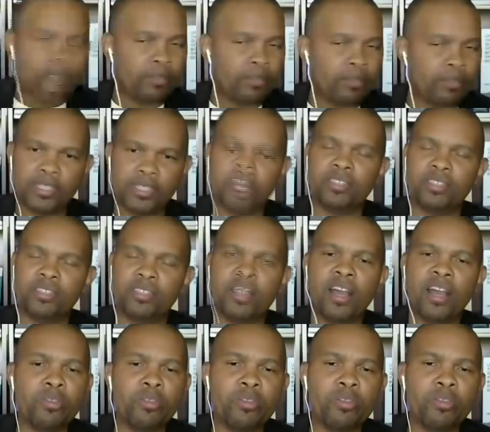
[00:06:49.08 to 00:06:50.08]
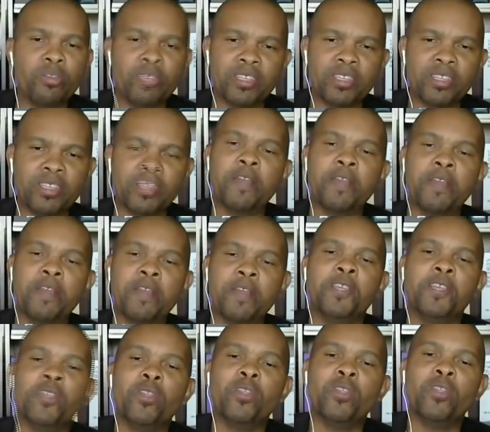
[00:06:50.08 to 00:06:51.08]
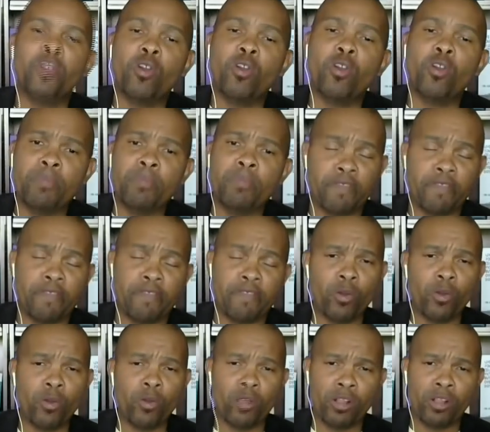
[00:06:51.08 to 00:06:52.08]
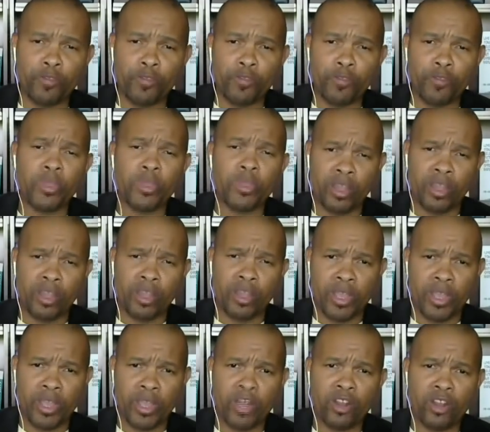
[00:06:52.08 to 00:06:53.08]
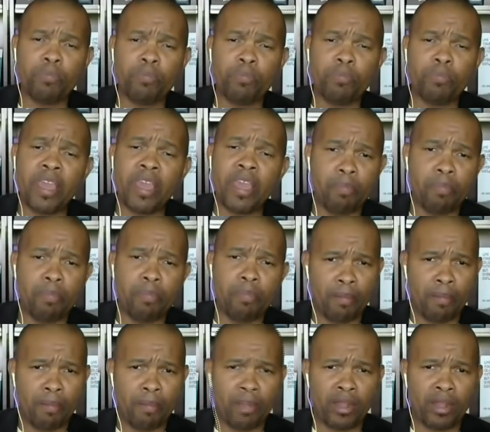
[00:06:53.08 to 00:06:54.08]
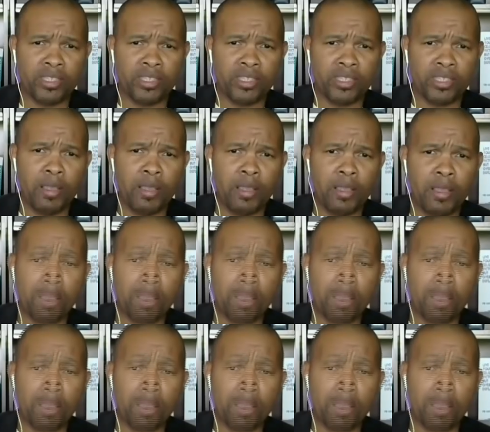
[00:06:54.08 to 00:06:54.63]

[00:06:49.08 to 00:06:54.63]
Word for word: 100%, 100%. So the court may very well view it that way and not be happy about it.